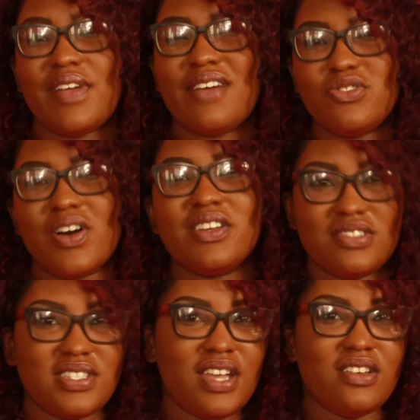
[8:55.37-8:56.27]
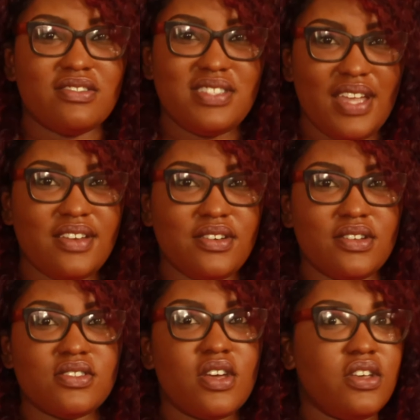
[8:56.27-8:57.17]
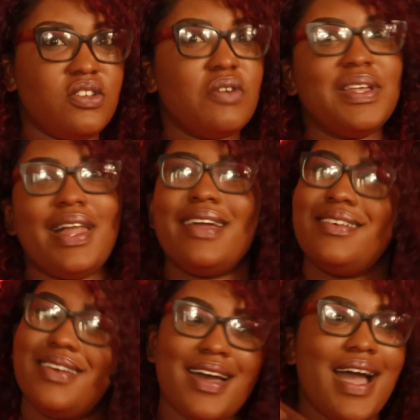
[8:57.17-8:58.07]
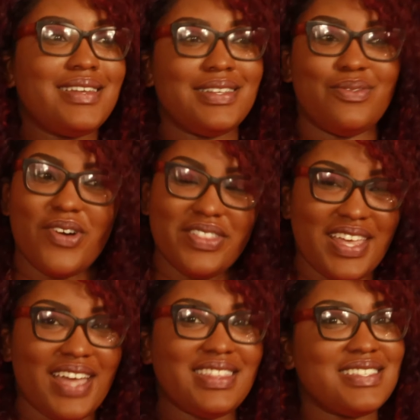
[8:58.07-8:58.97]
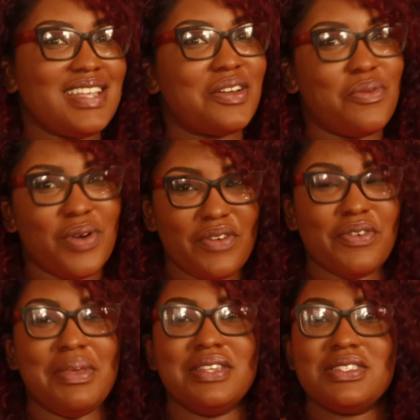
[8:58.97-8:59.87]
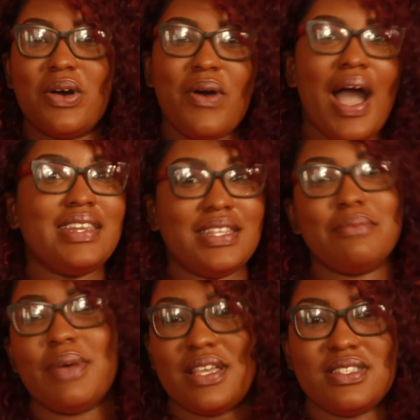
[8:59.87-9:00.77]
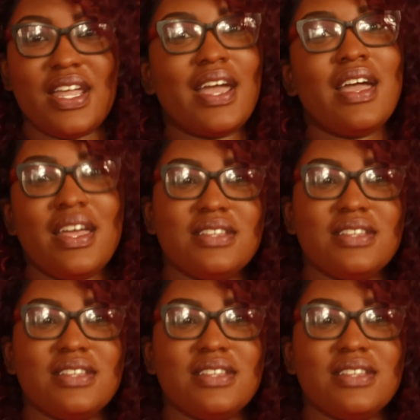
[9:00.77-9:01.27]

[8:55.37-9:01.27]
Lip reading: As you understand your standards, you'll be like, yeah, I didn't want that. That's not going to work for me. So I did the best thing.